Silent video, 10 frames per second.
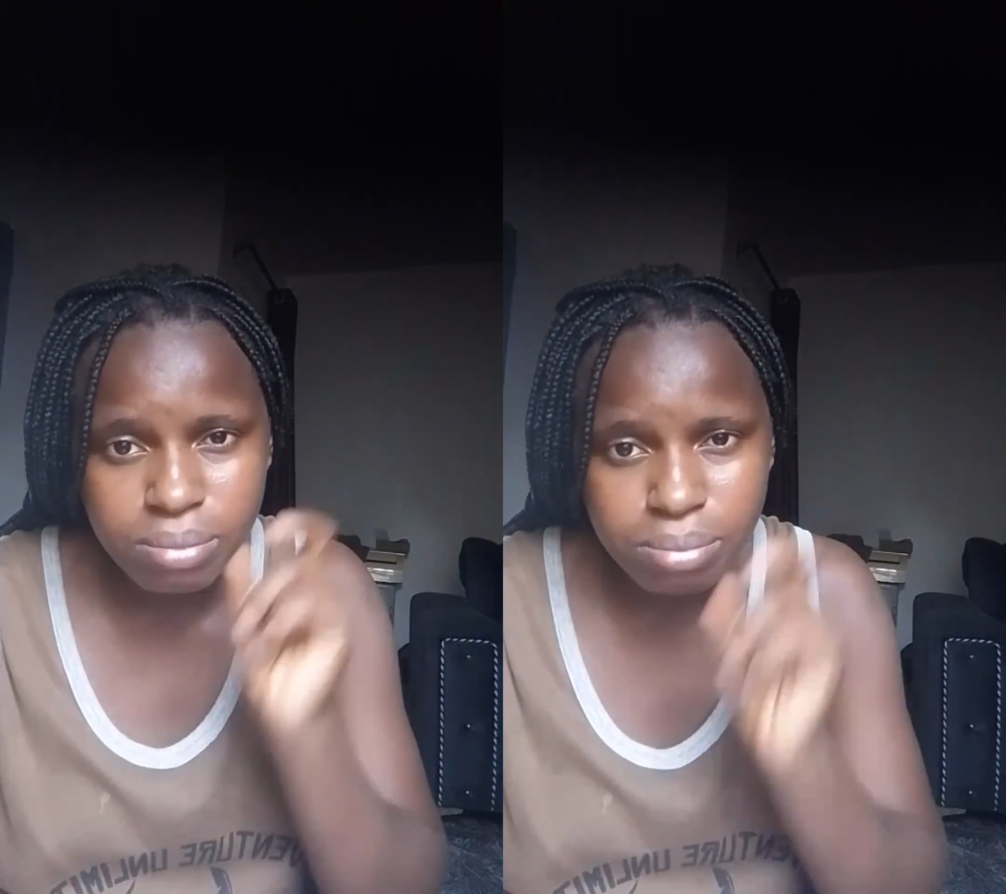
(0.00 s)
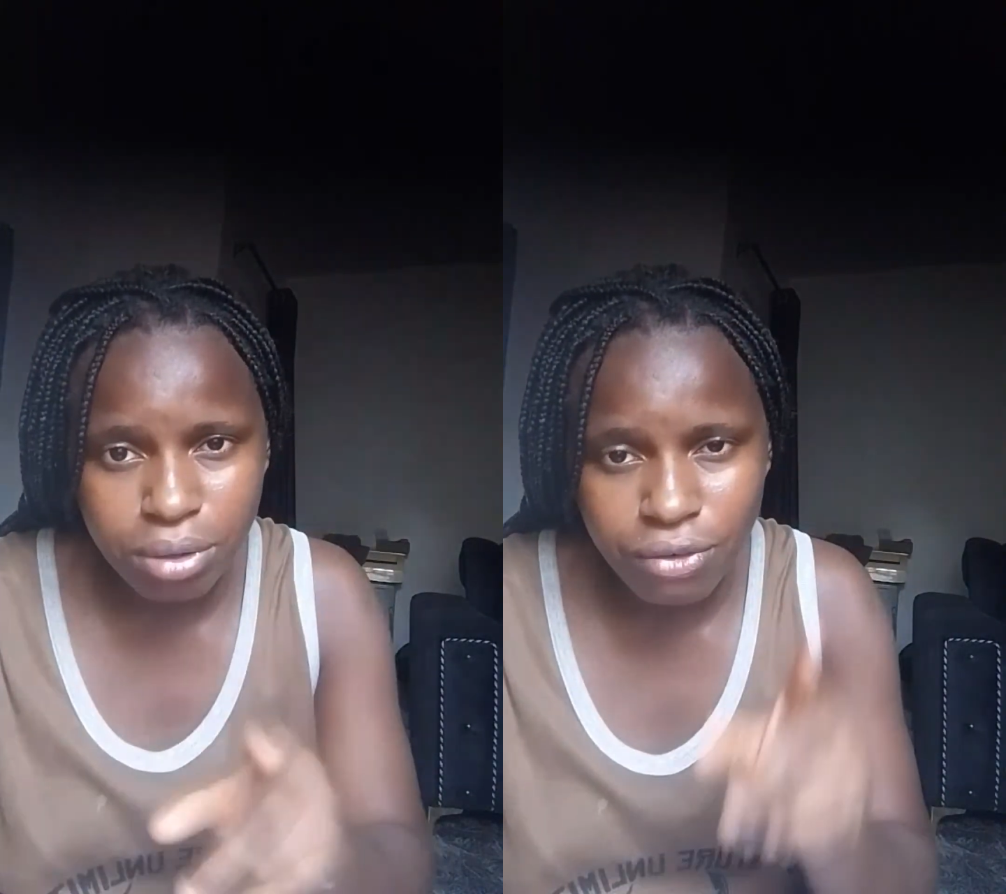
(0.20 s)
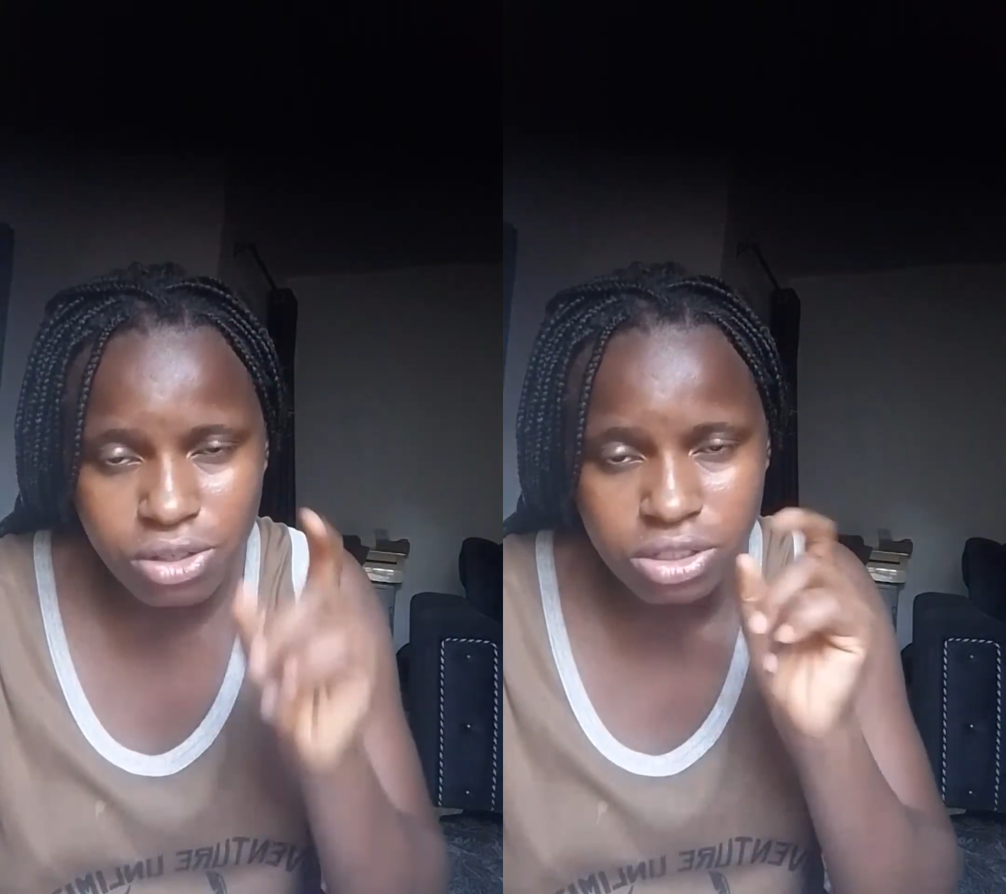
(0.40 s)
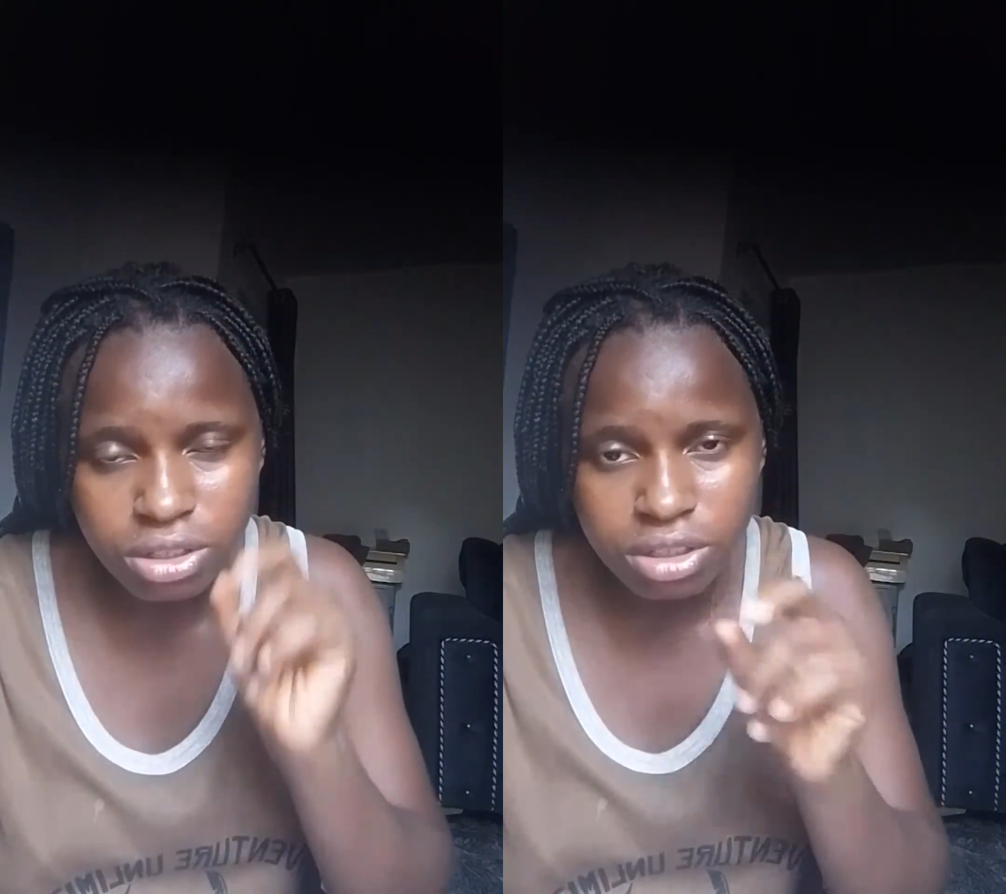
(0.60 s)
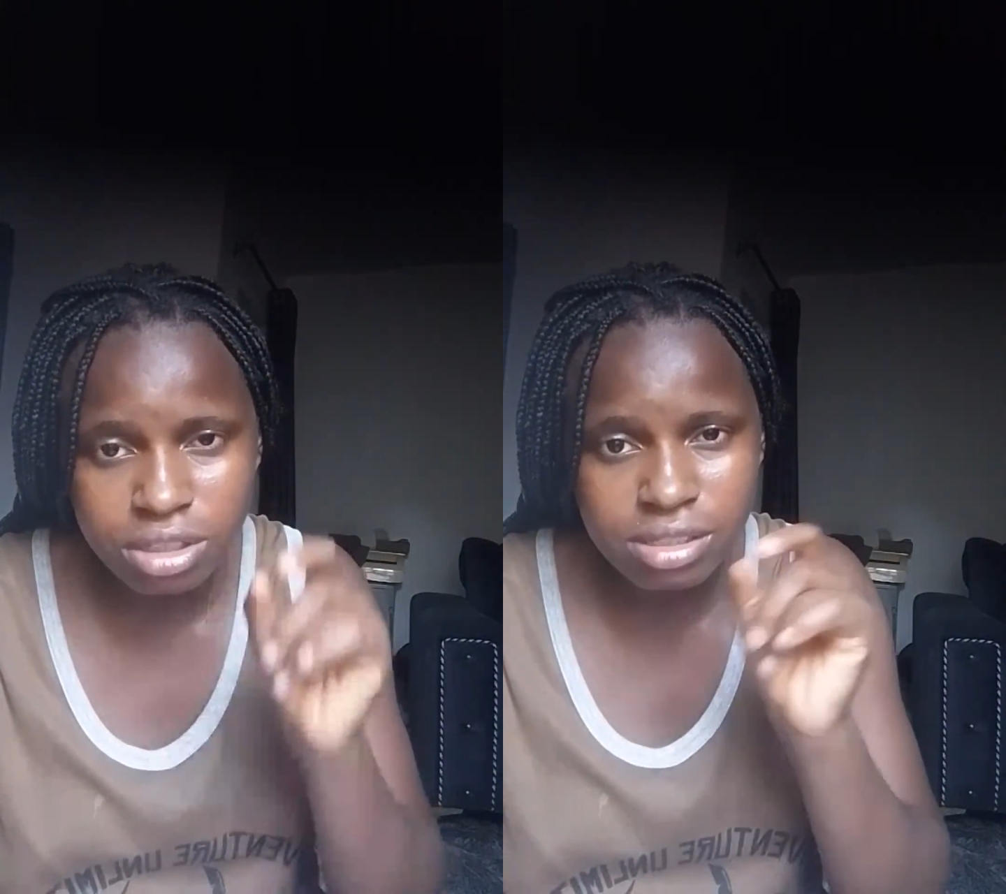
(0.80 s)
Professor
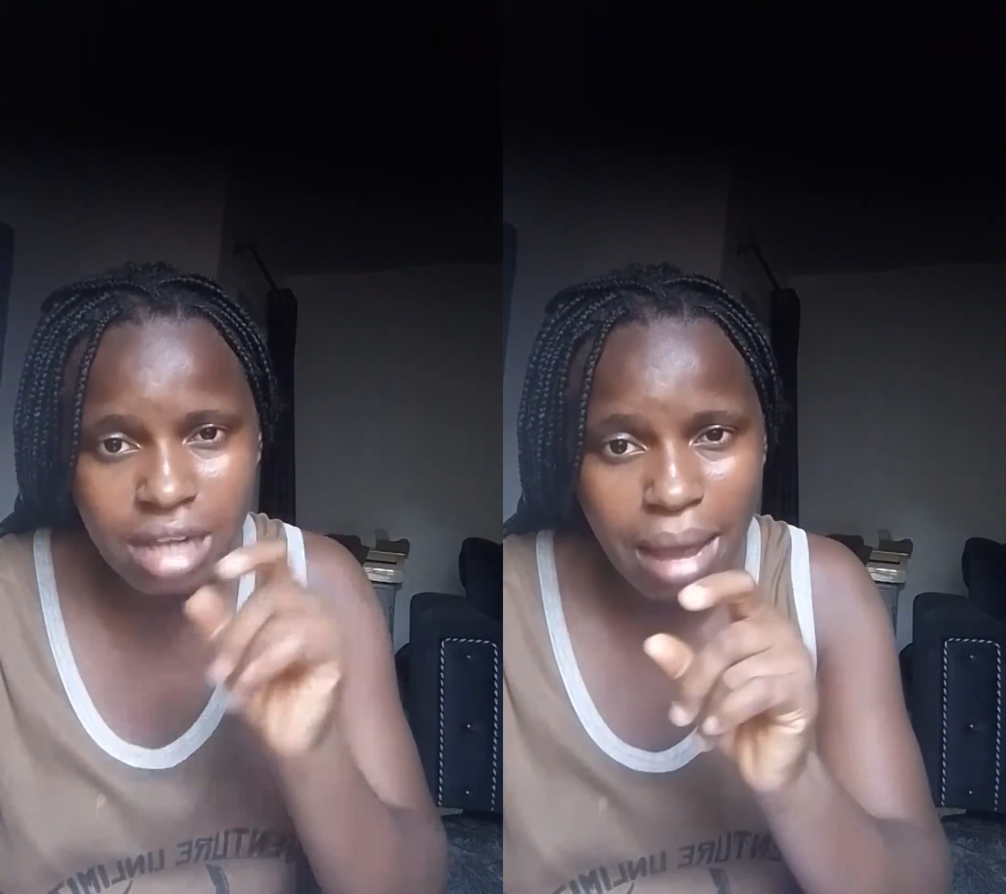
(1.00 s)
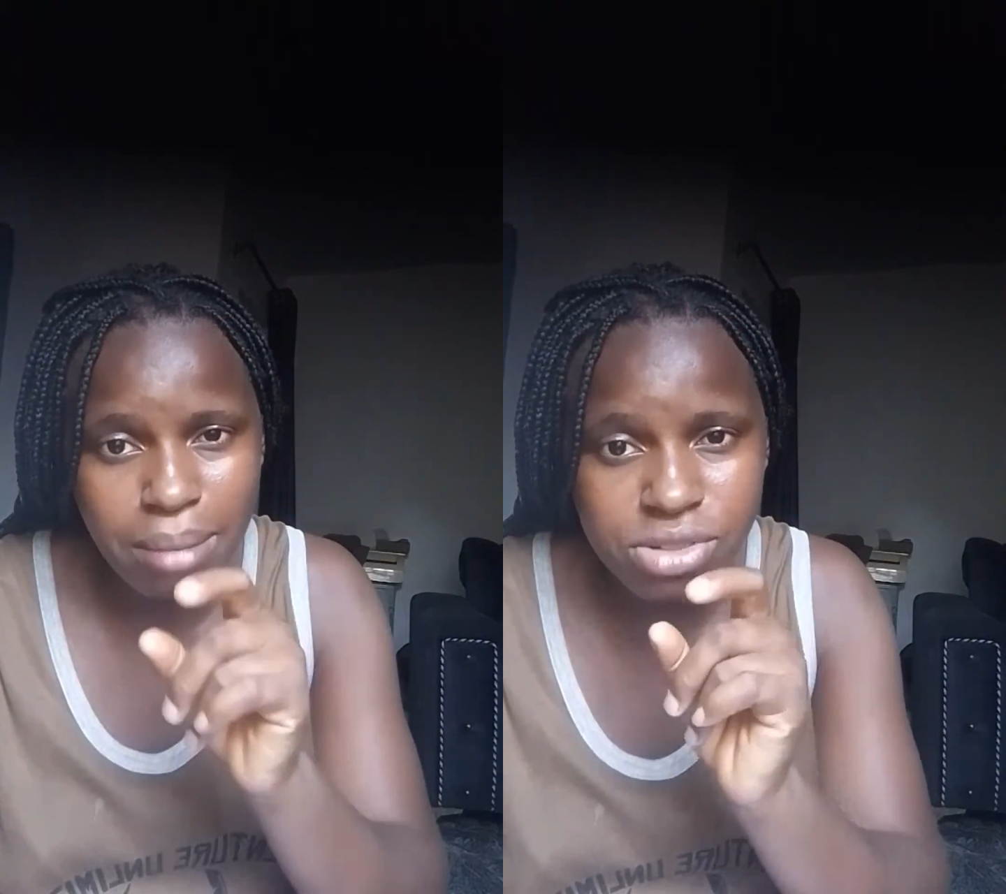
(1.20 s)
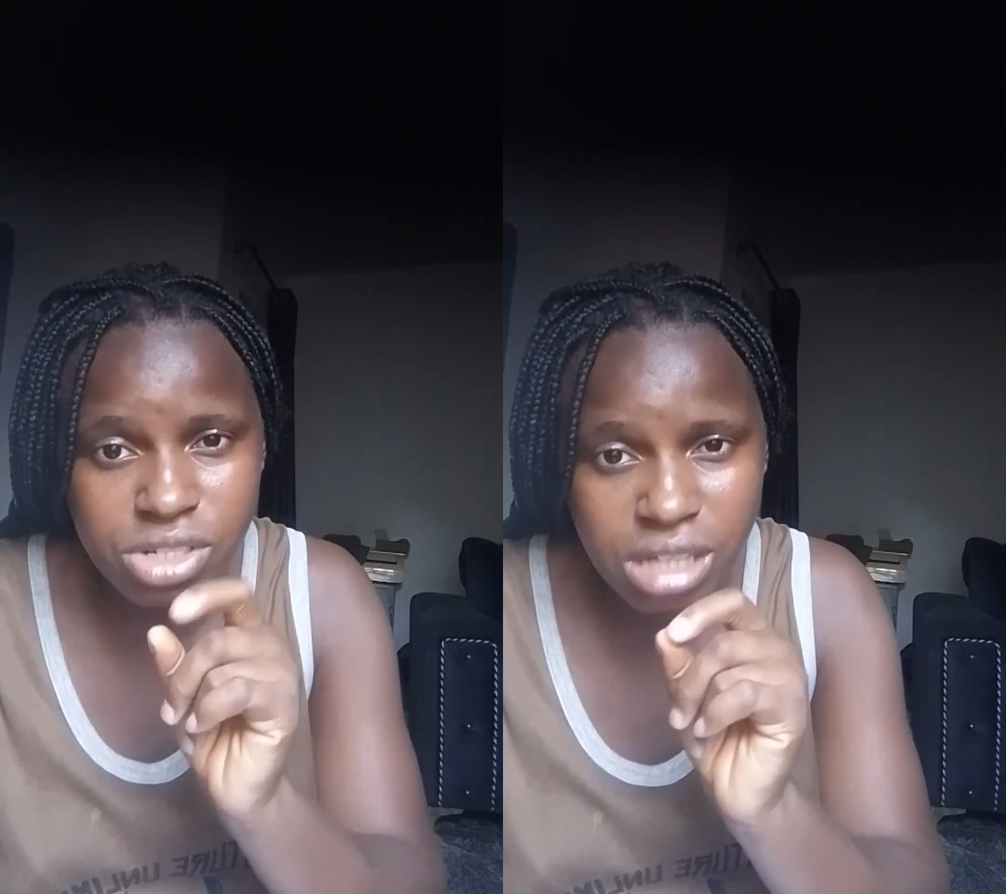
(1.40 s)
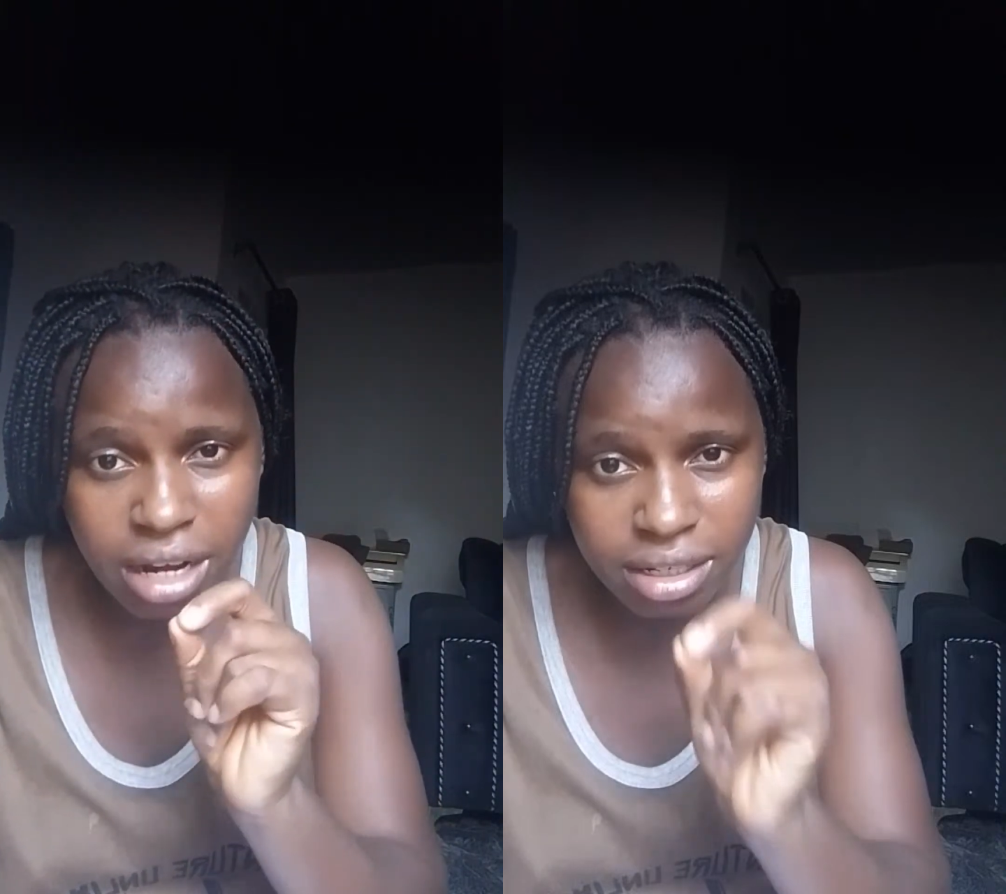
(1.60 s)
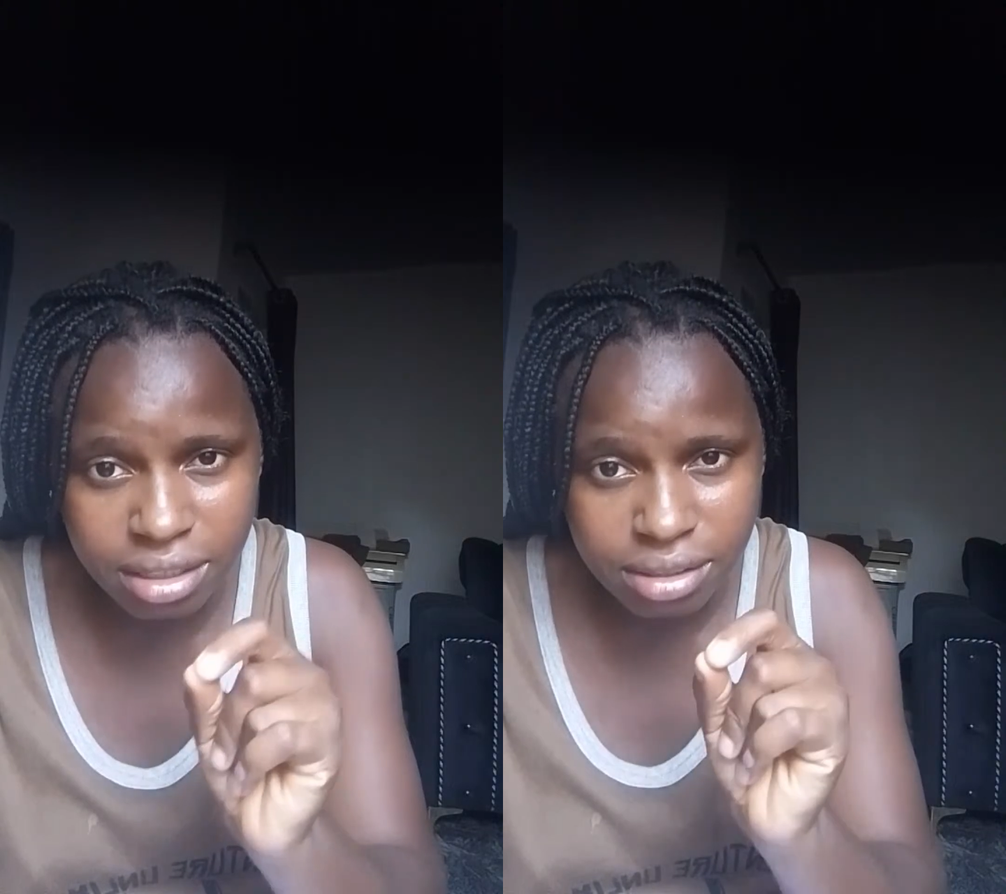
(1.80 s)
Lee, Tisha
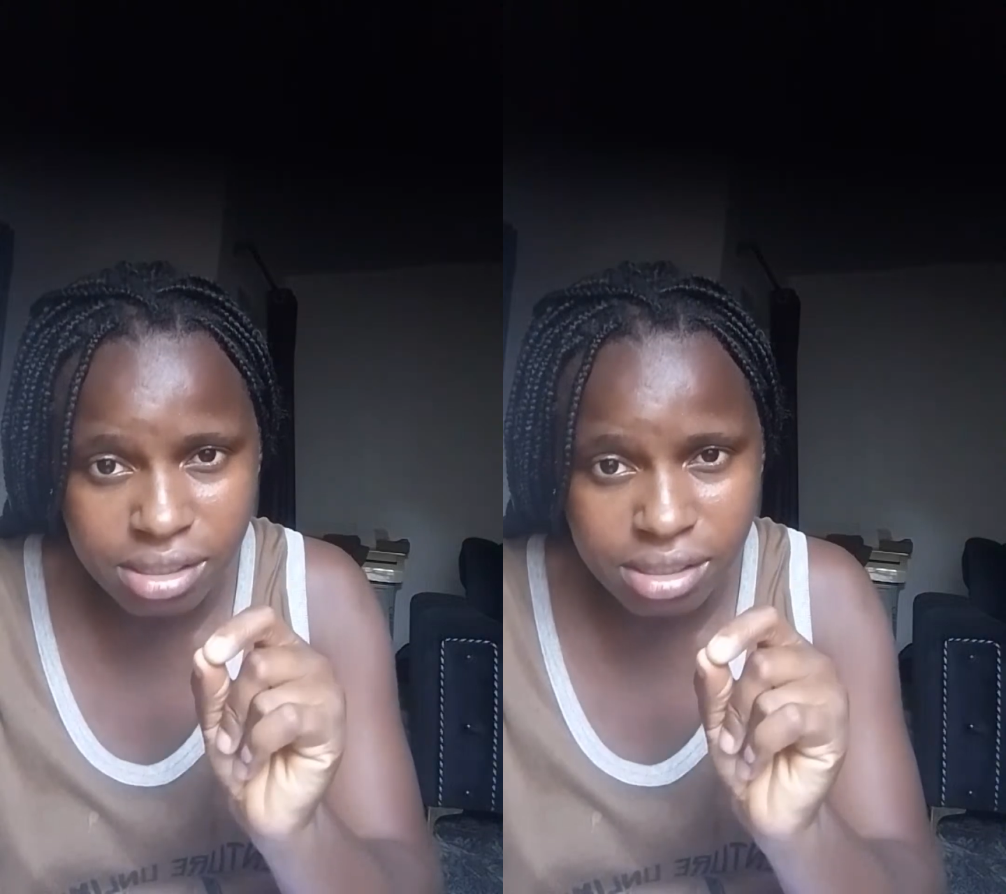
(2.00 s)
Lee.